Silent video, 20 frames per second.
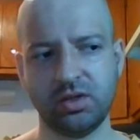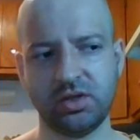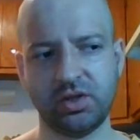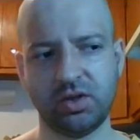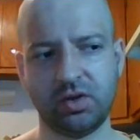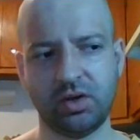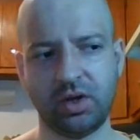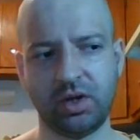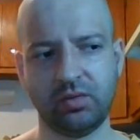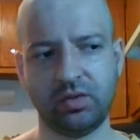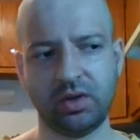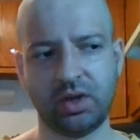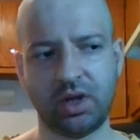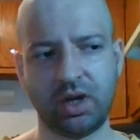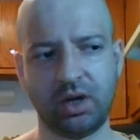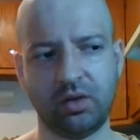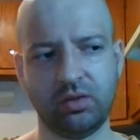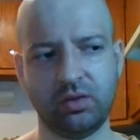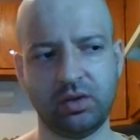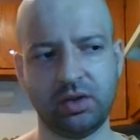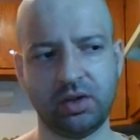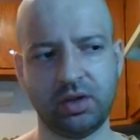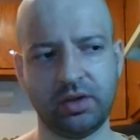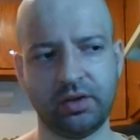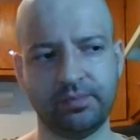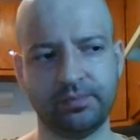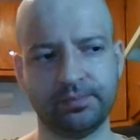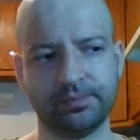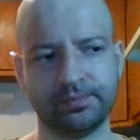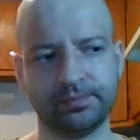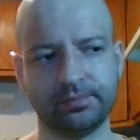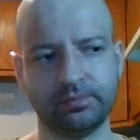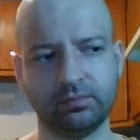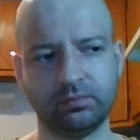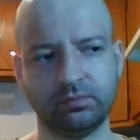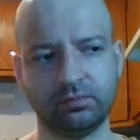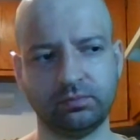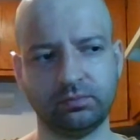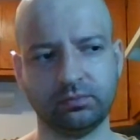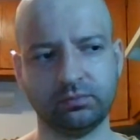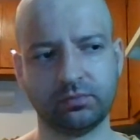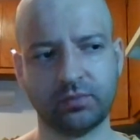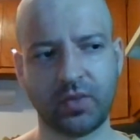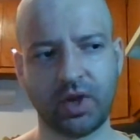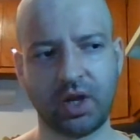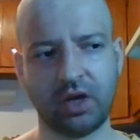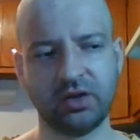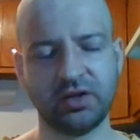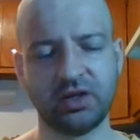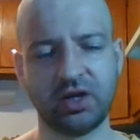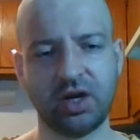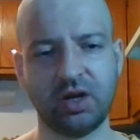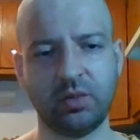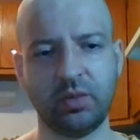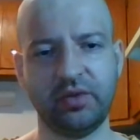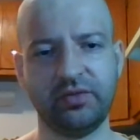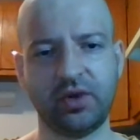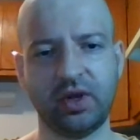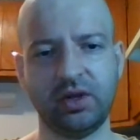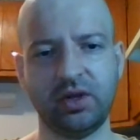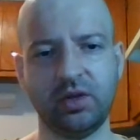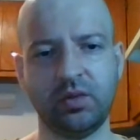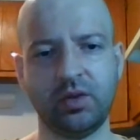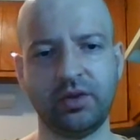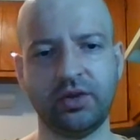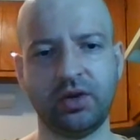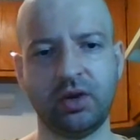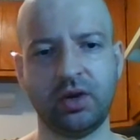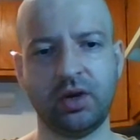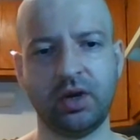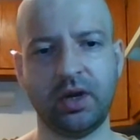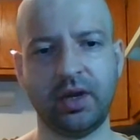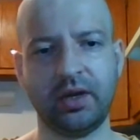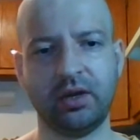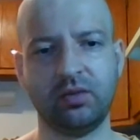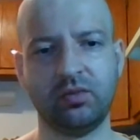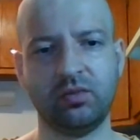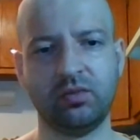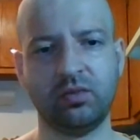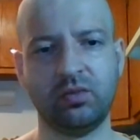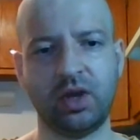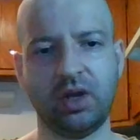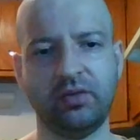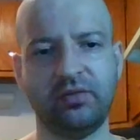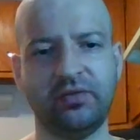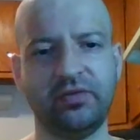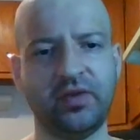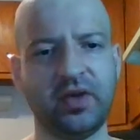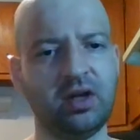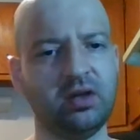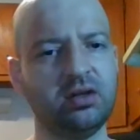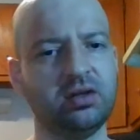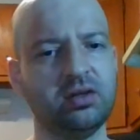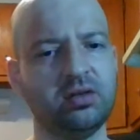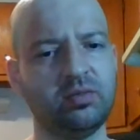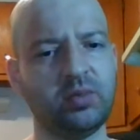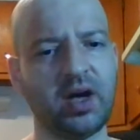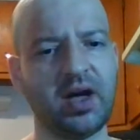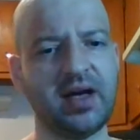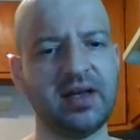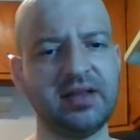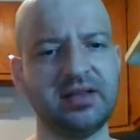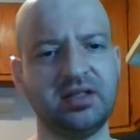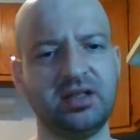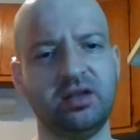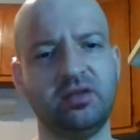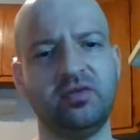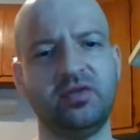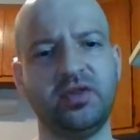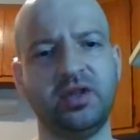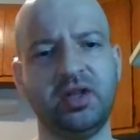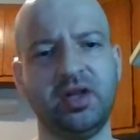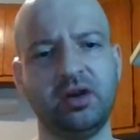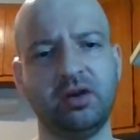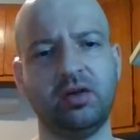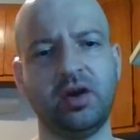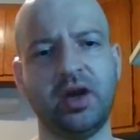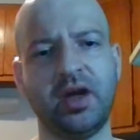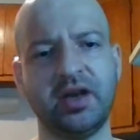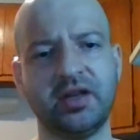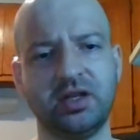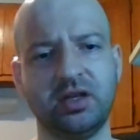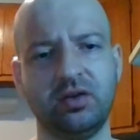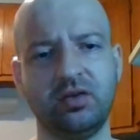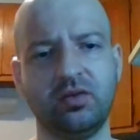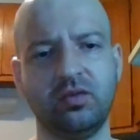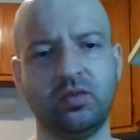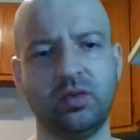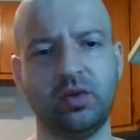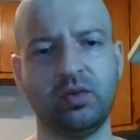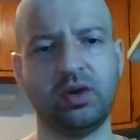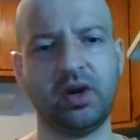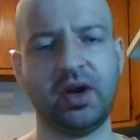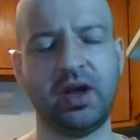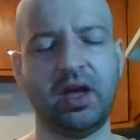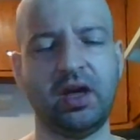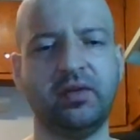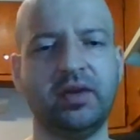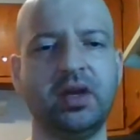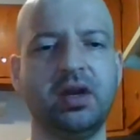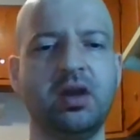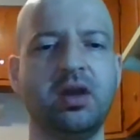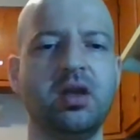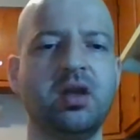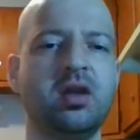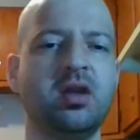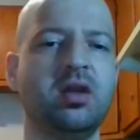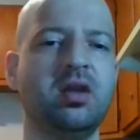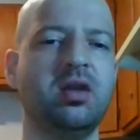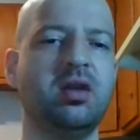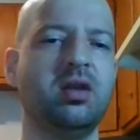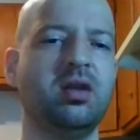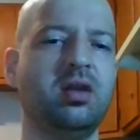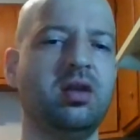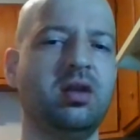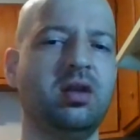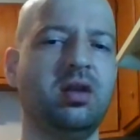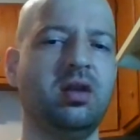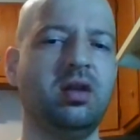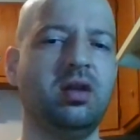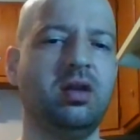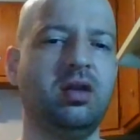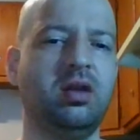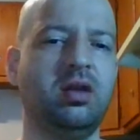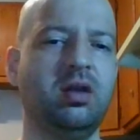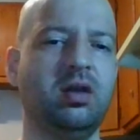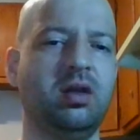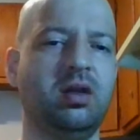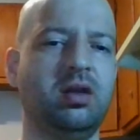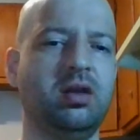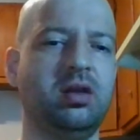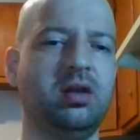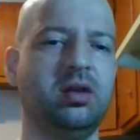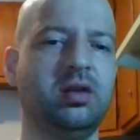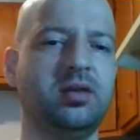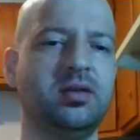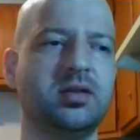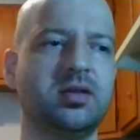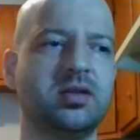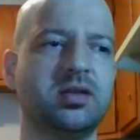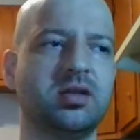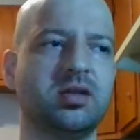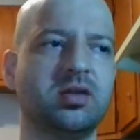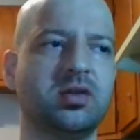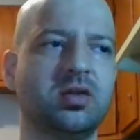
So I was trying to be friendly with her, and it felt positive, the interaction we were having. And